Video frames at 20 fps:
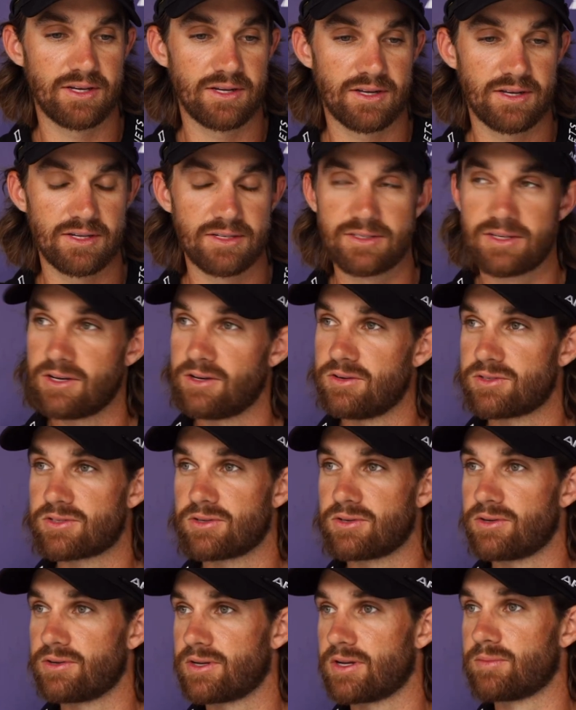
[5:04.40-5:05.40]
it continues to
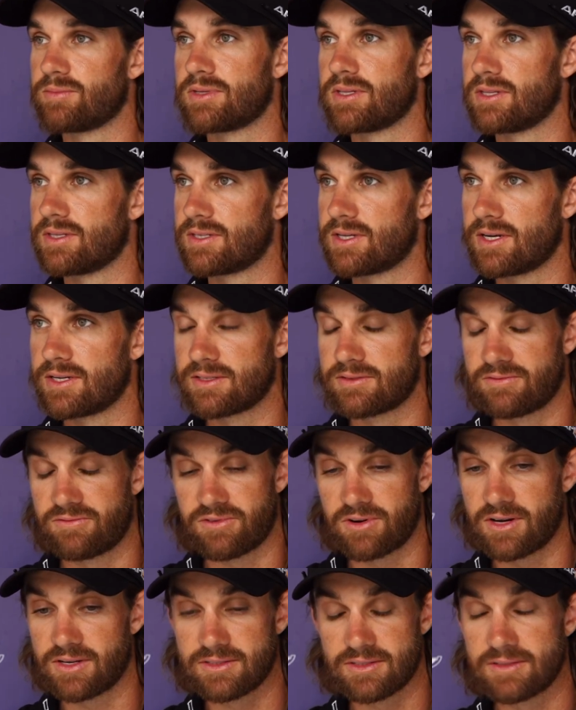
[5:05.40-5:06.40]
hold up to the test
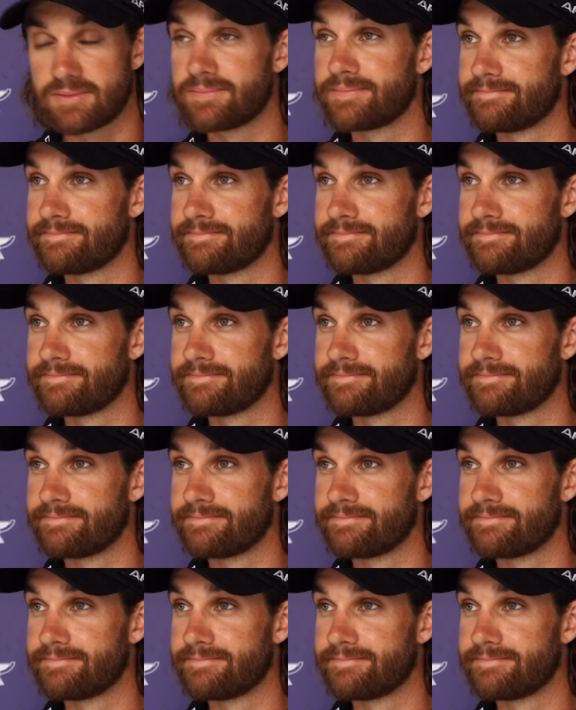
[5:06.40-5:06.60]
for us.